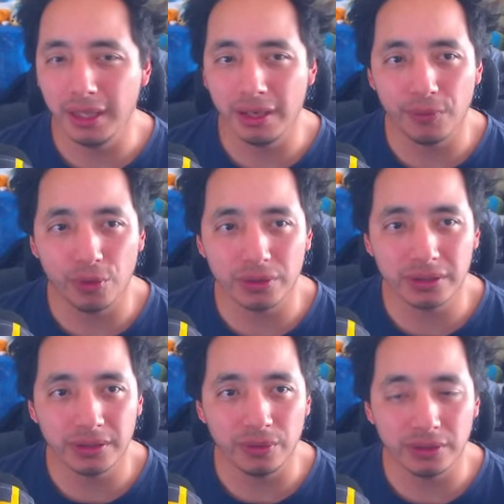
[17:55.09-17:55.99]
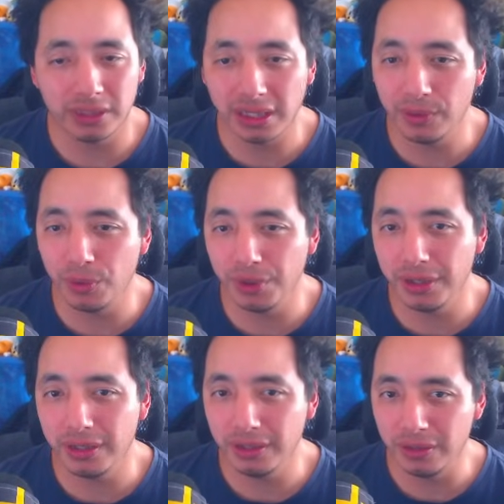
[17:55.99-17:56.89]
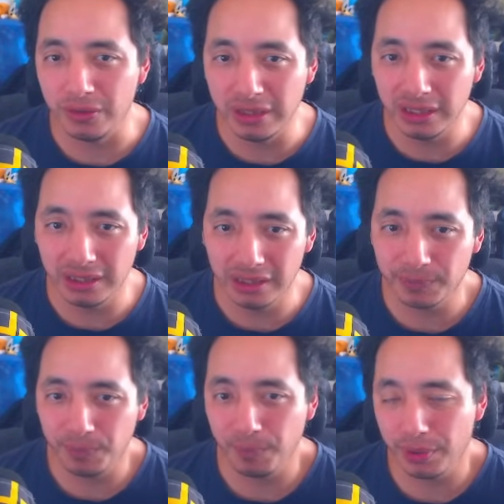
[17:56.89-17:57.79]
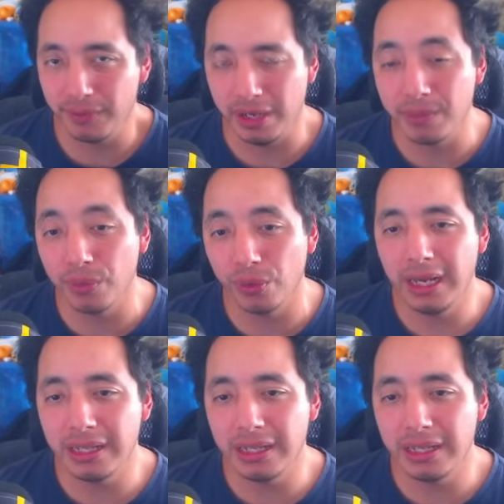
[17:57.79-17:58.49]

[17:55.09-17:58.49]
And then of course, Satellite Warrior, you need this part of your end board.